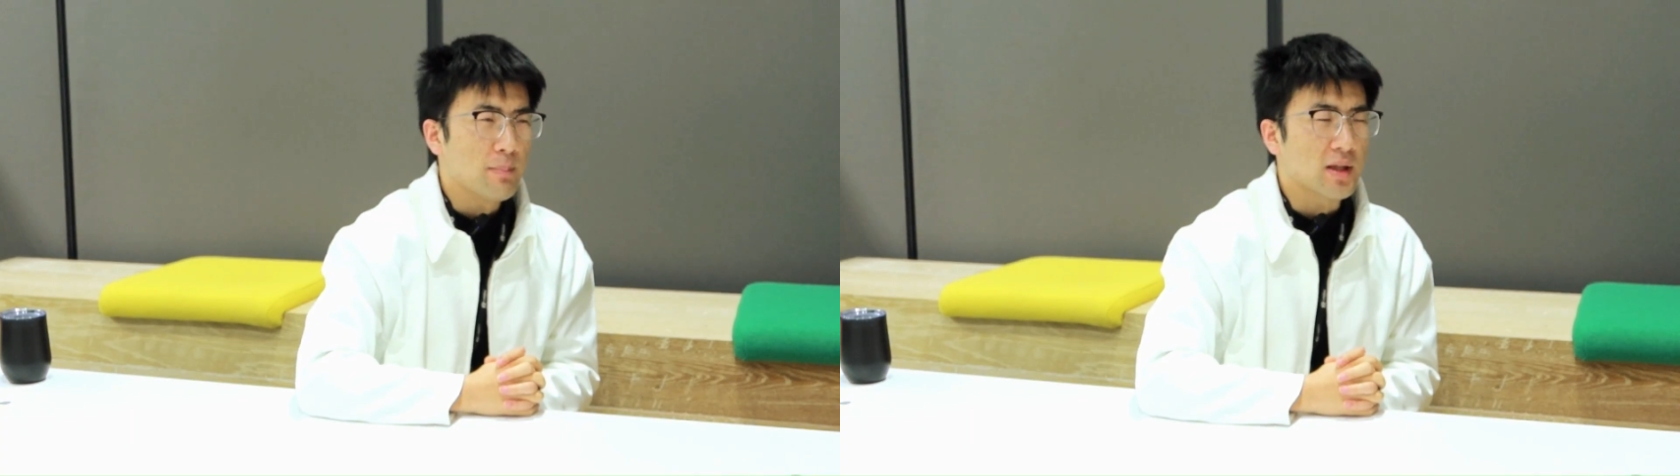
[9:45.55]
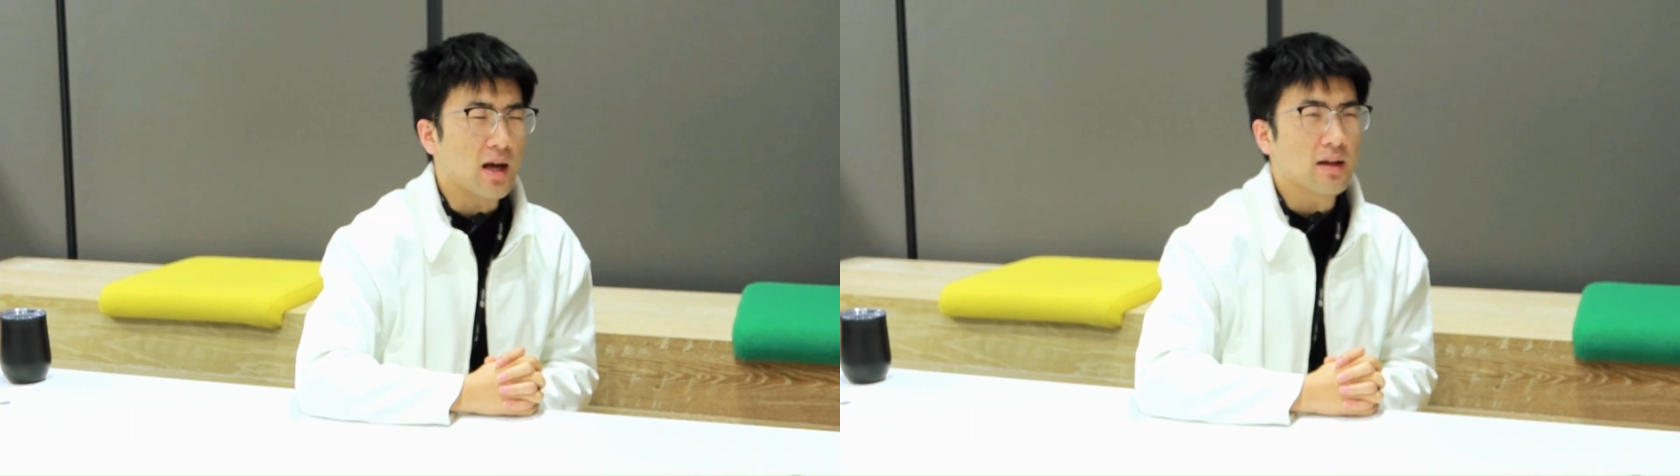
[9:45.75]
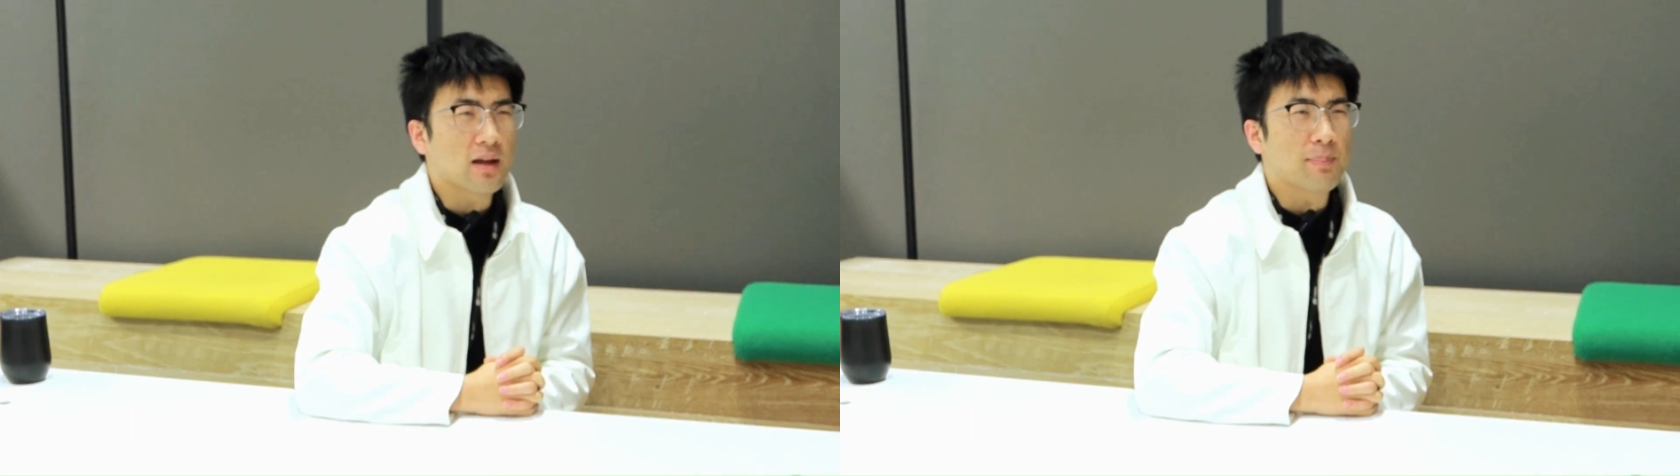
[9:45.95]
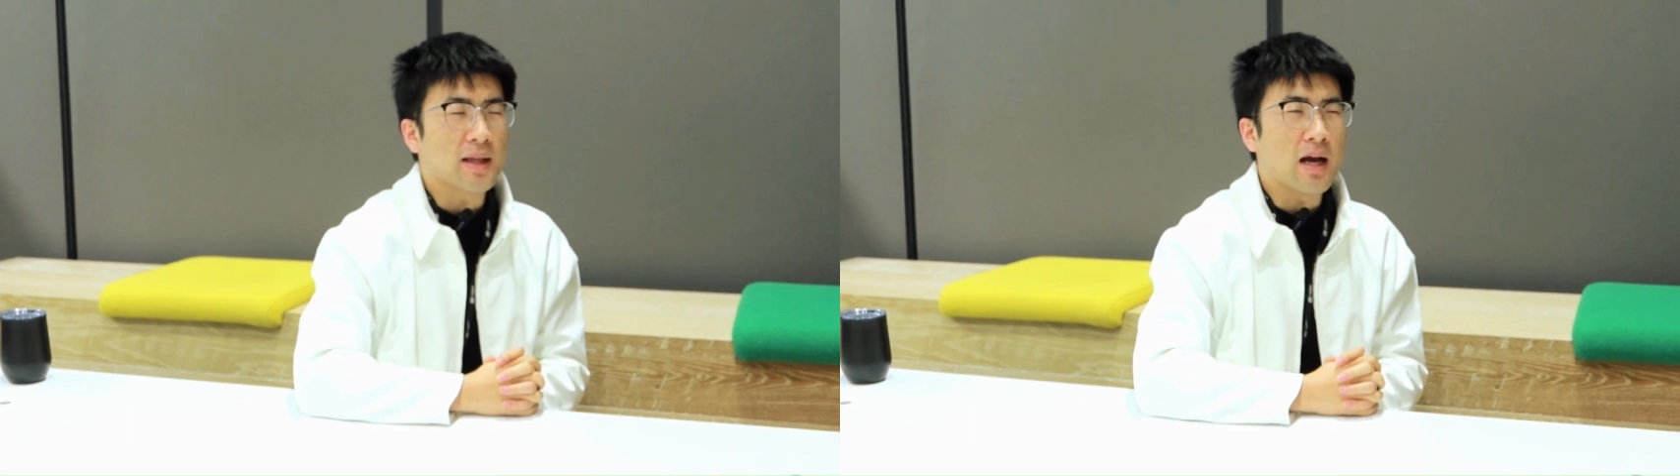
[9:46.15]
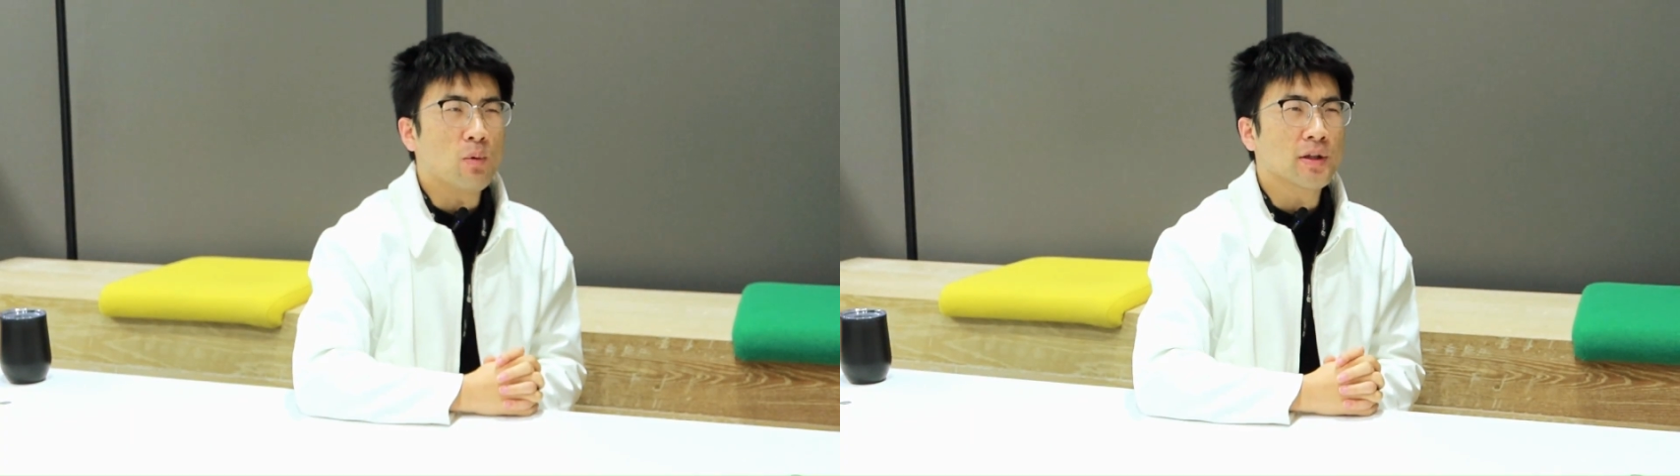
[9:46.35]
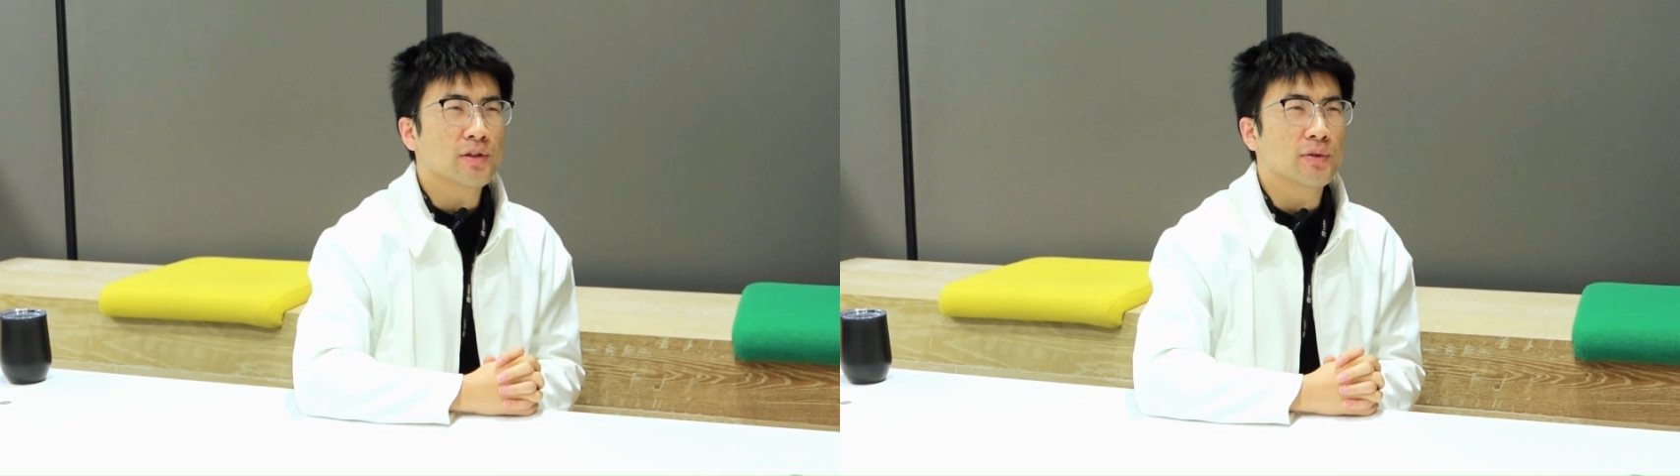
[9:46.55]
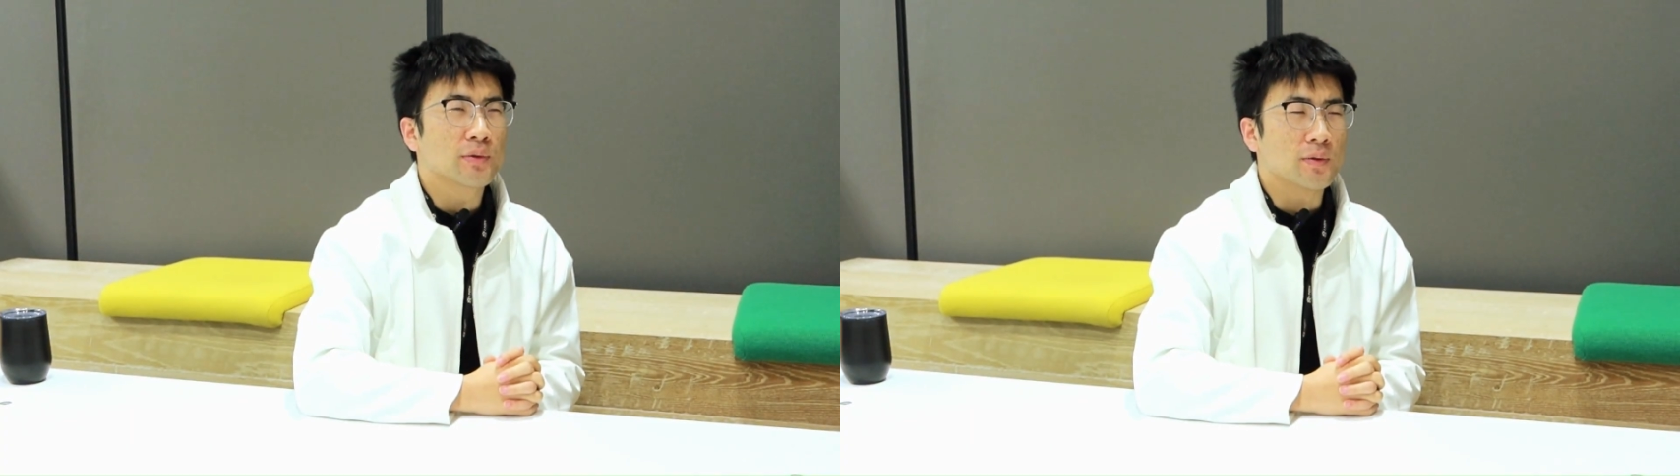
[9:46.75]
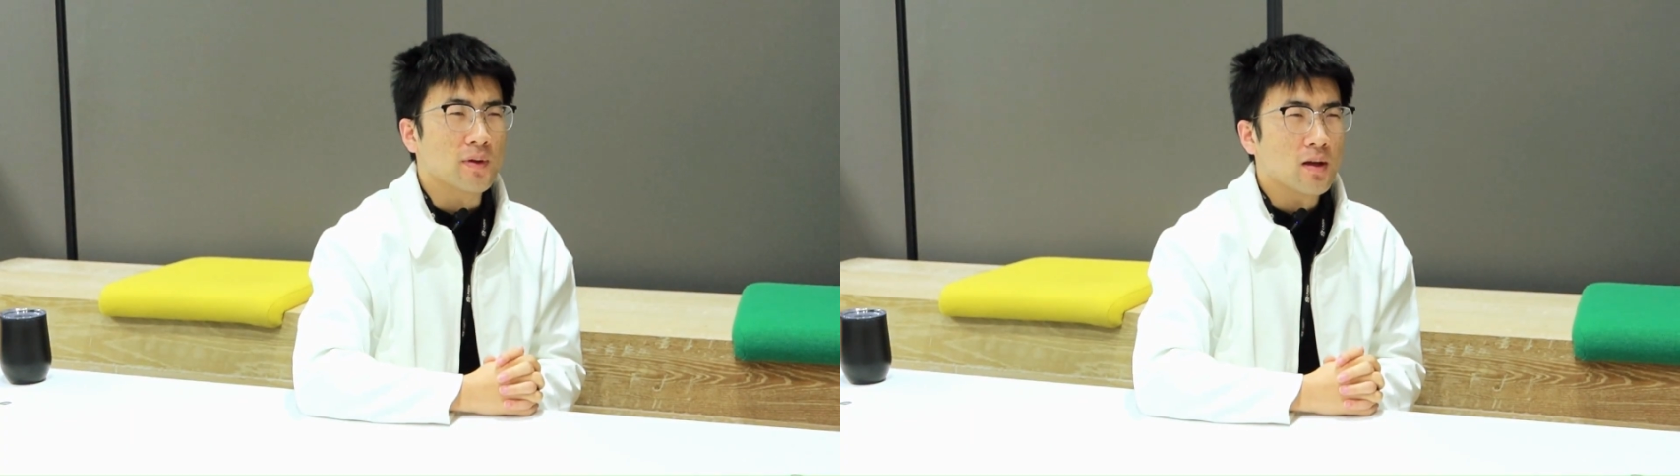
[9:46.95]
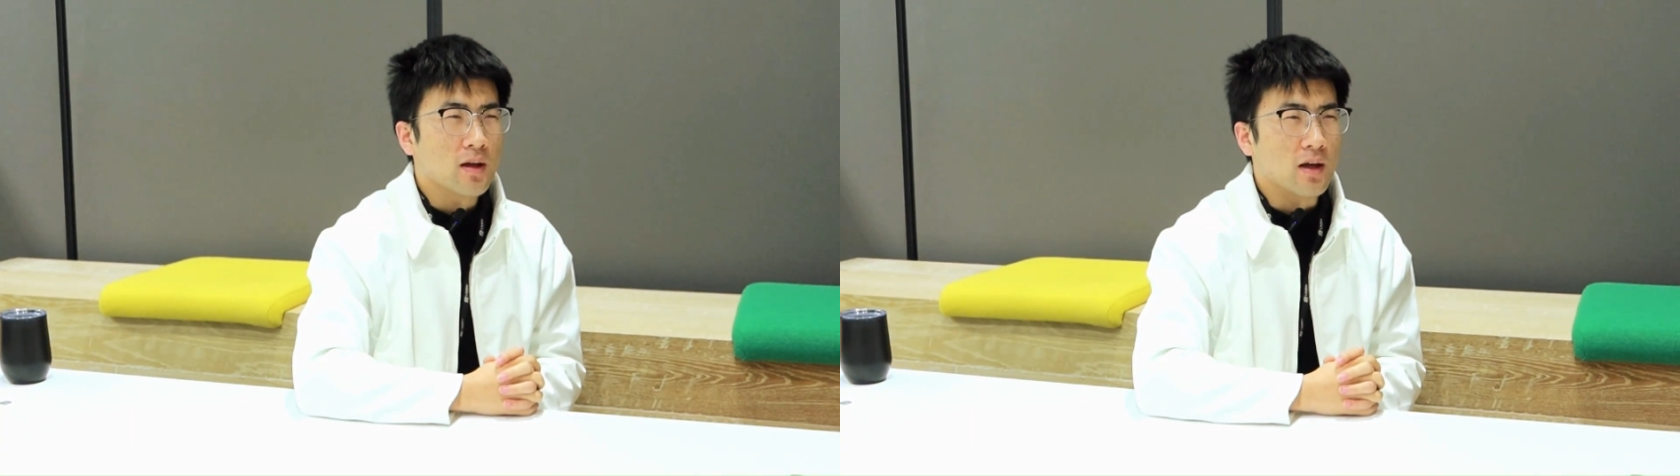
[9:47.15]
but I want to